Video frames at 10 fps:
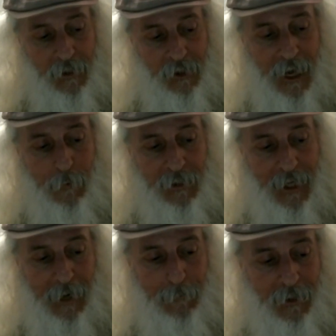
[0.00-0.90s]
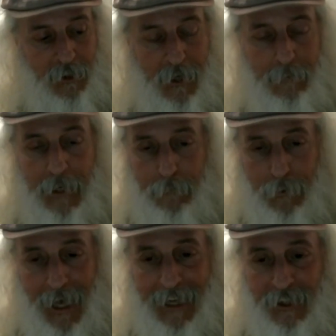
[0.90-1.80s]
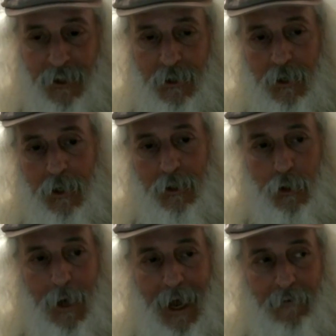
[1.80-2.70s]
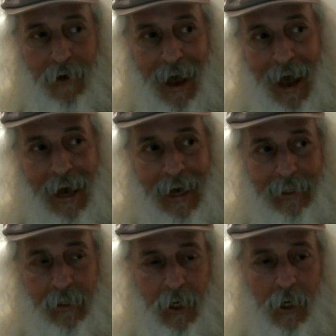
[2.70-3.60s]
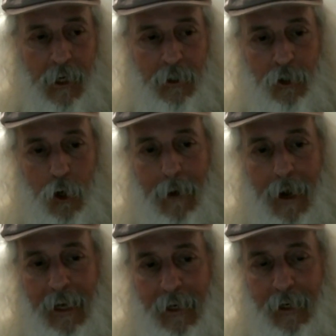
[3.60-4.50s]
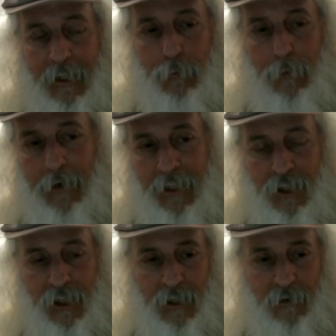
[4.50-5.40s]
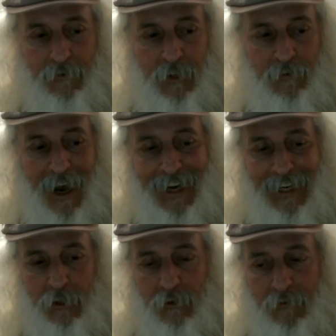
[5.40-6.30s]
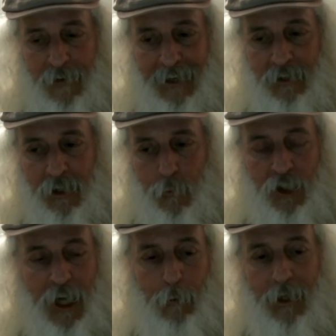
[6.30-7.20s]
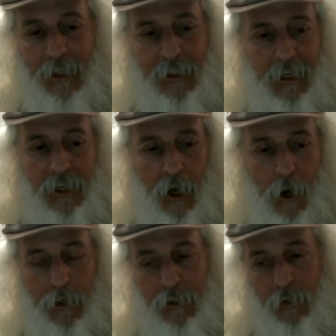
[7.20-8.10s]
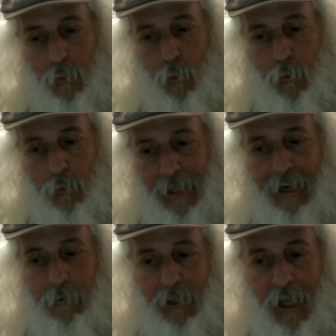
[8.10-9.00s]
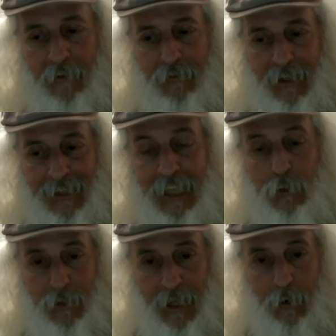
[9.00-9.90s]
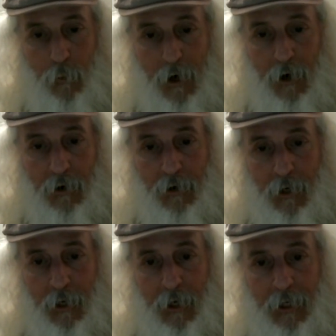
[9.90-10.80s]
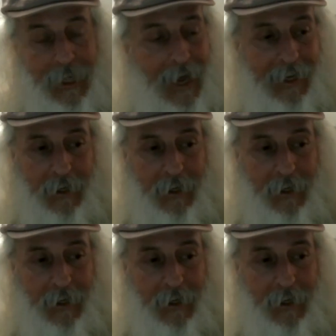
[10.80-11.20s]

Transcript: to say was that i'm extremely blessed to have had so many experiences of divine intervention which i really didn't know until later in life that that's what they were like